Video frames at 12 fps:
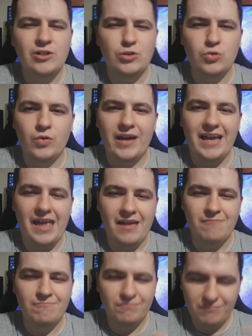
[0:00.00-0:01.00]
to
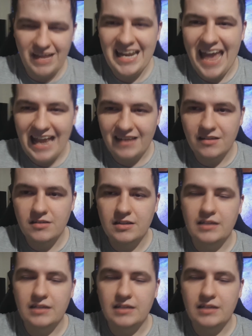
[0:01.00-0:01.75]
an end,